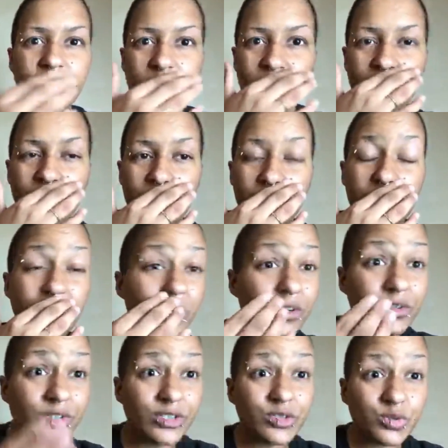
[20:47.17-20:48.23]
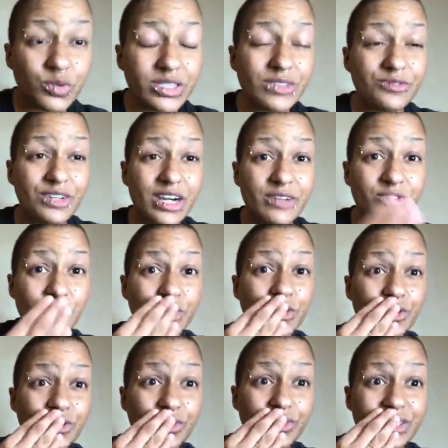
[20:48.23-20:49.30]
girl, you're 25
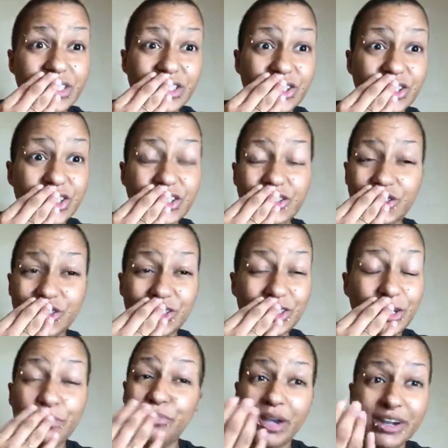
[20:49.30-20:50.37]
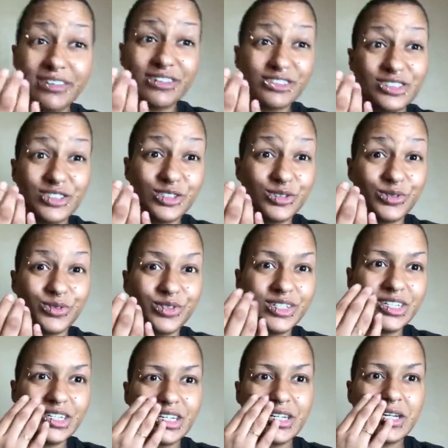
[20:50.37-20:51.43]
years old. This just shouldn't embarrass you.
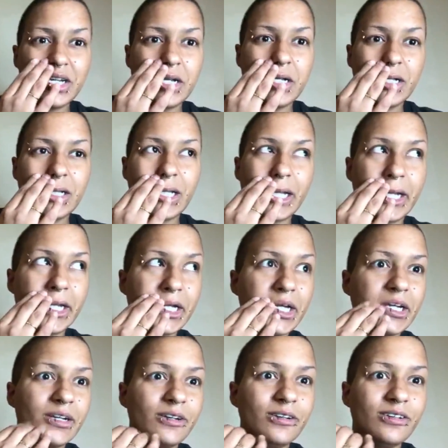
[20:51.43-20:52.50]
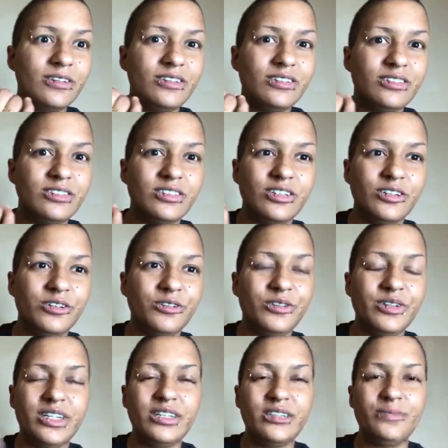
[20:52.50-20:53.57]
Like,
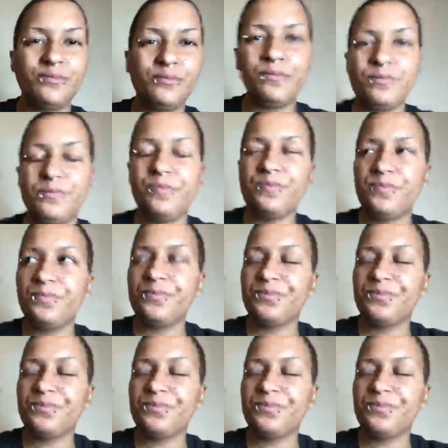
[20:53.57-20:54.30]
and